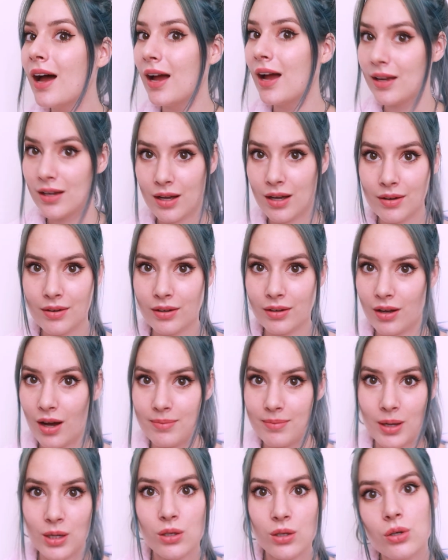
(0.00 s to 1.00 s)
I
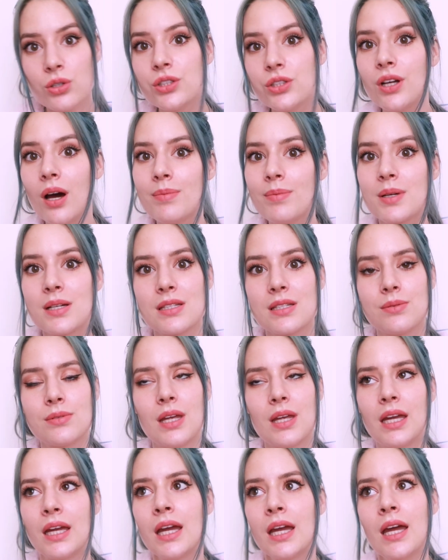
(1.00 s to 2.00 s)
got my nose job because it was
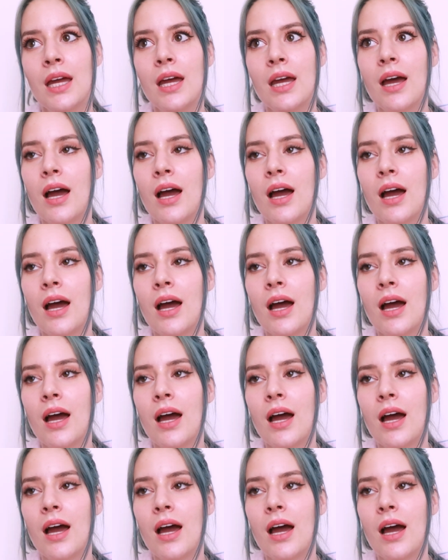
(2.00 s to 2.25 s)
like,